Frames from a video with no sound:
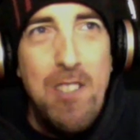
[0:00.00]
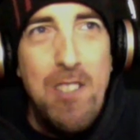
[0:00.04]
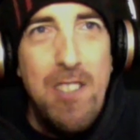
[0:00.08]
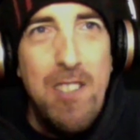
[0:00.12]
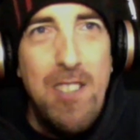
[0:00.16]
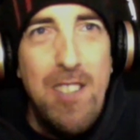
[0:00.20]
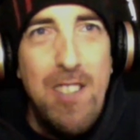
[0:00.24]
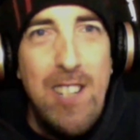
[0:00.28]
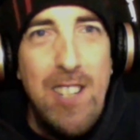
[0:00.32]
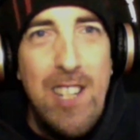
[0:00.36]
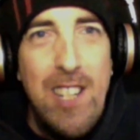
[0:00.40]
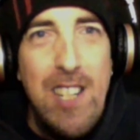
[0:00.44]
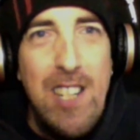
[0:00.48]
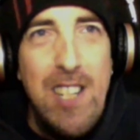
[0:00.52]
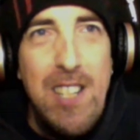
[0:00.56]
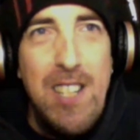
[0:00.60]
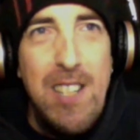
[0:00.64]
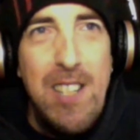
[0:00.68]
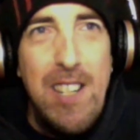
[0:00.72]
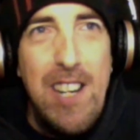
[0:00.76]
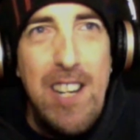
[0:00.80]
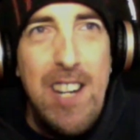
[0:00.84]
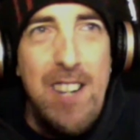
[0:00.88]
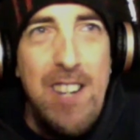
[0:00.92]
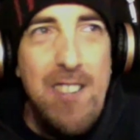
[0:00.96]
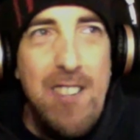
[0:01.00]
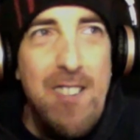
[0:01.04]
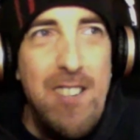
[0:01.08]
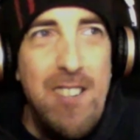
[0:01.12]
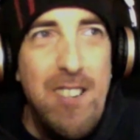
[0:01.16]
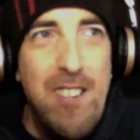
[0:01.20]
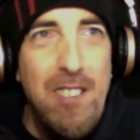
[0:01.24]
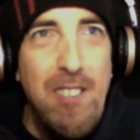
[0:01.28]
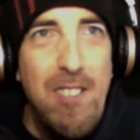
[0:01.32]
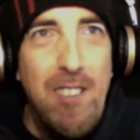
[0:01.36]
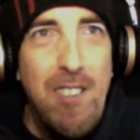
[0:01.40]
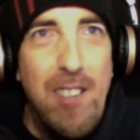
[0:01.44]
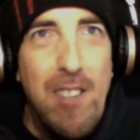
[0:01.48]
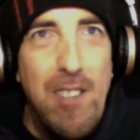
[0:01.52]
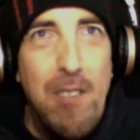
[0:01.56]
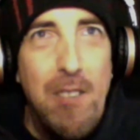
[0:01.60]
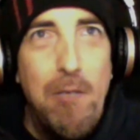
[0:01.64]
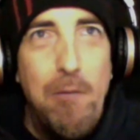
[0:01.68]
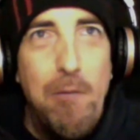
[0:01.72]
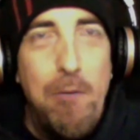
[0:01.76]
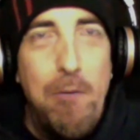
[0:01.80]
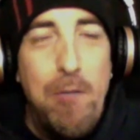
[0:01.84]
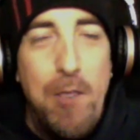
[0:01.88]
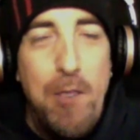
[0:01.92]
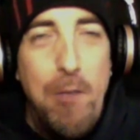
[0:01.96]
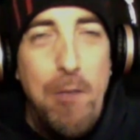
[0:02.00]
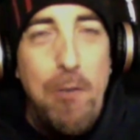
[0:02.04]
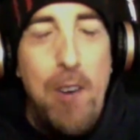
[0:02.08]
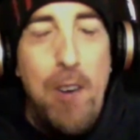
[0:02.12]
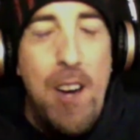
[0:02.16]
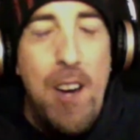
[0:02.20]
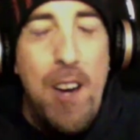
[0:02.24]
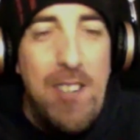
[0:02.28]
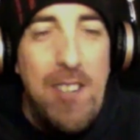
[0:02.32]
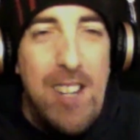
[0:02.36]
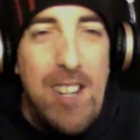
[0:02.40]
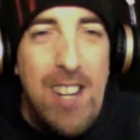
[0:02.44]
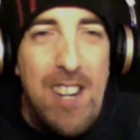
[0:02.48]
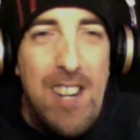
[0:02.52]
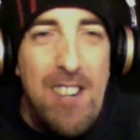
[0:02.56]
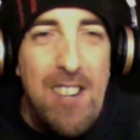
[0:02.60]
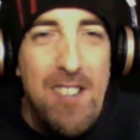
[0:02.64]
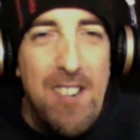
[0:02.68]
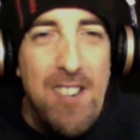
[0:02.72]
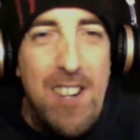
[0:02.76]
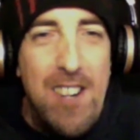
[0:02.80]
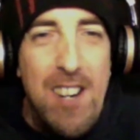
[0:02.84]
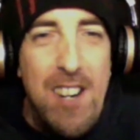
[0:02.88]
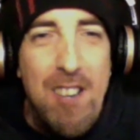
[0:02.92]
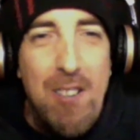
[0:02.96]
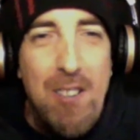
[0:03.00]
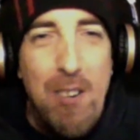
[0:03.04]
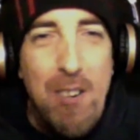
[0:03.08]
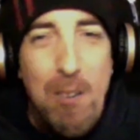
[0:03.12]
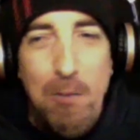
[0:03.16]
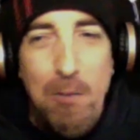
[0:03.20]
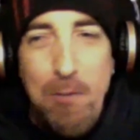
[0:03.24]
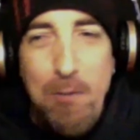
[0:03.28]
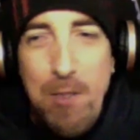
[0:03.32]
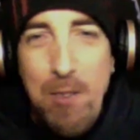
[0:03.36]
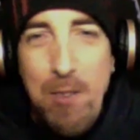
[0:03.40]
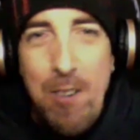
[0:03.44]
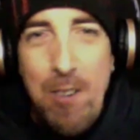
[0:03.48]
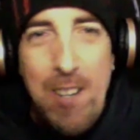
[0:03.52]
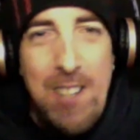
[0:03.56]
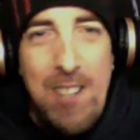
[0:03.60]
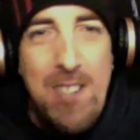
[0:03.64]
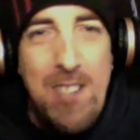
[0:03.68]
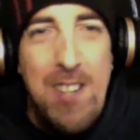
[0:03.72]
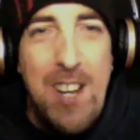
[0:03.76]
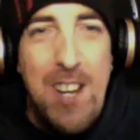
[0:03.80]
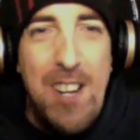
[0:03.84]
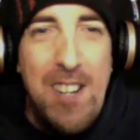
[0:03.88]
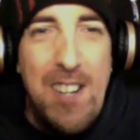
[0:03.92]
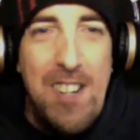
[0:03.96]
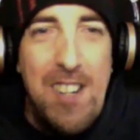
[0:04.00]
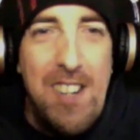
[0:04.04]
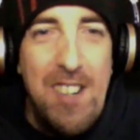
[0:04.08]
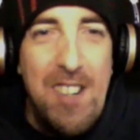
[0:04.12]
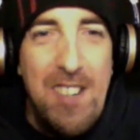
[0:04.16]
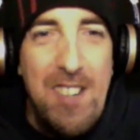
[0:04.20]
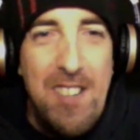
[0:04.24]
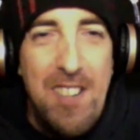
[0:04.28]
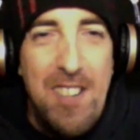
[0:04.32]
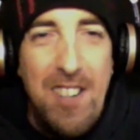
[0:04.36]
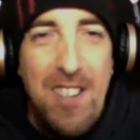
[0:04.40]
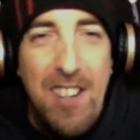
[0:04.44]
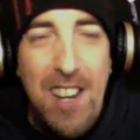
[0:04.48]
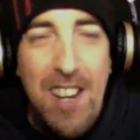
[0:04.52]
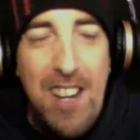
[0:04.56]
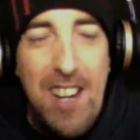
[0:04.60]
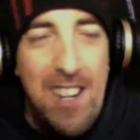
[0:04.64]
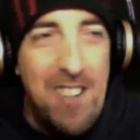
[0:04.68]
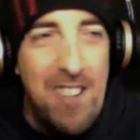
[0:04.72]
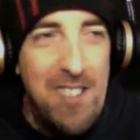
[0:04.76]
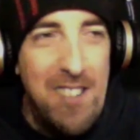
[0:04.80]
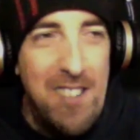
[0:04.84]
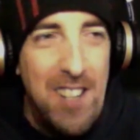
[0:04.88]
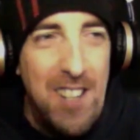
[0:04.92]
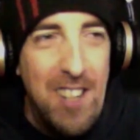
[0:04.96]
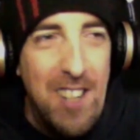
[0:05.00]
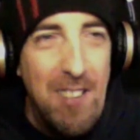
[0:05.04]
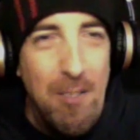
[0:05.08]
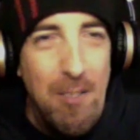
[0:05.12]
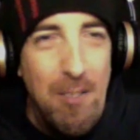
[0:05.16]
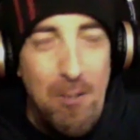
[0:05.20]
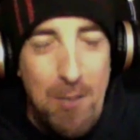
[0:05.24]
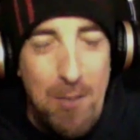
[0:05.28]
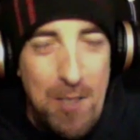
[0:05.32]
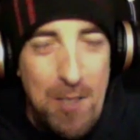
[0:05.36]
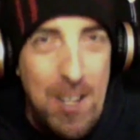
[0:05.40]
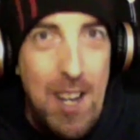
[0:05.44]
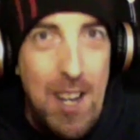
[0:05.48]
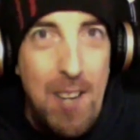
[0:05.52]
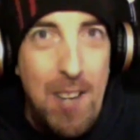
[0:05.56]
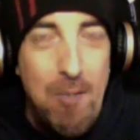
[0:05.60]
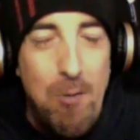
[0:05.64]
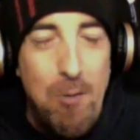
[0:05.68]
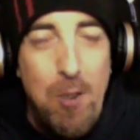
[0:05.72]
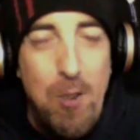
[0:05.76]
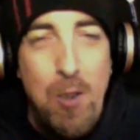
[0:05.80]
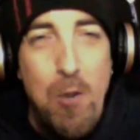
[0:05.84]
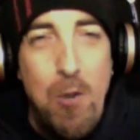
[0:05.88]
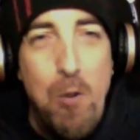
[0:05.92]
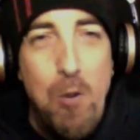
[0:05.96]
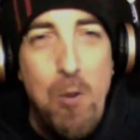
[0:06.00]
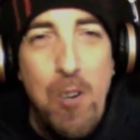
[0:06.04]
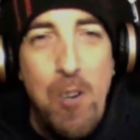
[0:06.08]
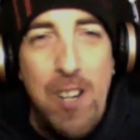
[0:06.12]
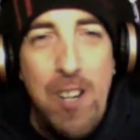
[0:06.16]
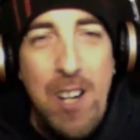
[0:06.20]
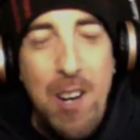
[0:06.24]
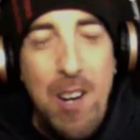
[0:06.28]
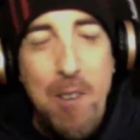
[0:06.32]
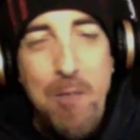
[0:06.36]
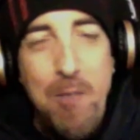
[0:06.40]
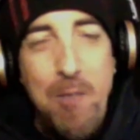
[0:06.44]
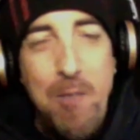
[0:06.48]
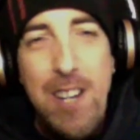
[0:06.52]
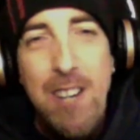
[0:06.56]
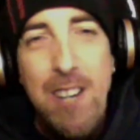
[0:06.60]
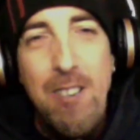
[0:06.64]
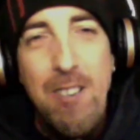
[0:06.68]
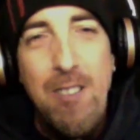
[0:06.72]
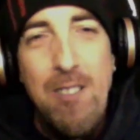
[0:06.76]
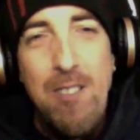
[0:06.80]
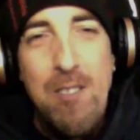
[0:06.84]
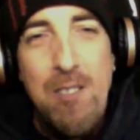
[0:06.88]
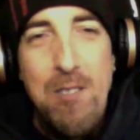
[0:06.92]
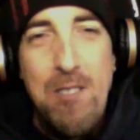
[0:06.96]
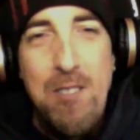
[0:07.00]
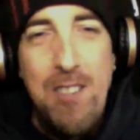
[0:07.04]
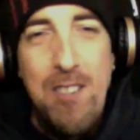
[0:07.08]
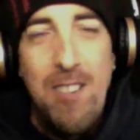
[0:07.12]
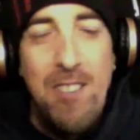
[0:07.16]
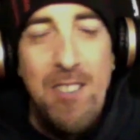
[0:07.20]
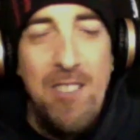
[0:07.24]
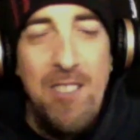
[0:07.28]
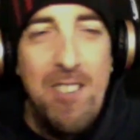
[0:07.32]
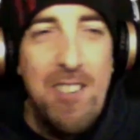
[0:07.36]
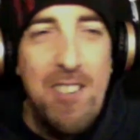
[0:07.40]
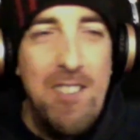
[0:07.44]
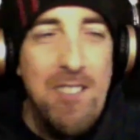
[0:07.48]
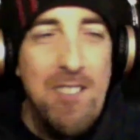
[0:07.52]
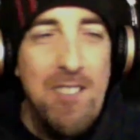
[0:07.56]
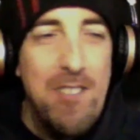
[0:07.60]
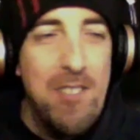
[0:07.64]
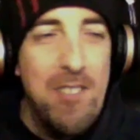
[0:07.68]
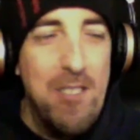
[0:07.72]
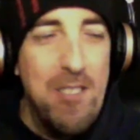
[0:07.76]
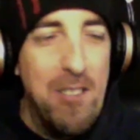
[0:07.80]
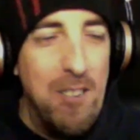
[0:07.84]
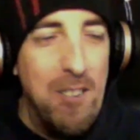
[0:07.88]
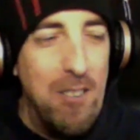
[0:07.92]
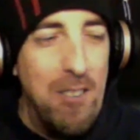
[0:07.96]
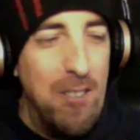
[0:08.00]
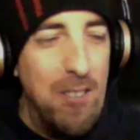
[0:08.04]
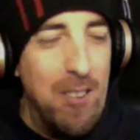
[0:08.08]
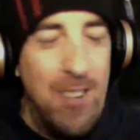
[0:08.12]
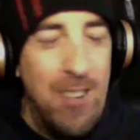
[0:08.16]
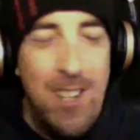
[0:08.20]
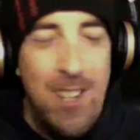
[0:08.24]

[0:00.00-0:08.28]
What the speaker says: the founding engineer of doing editing or sound recording over here in New Zealand, and so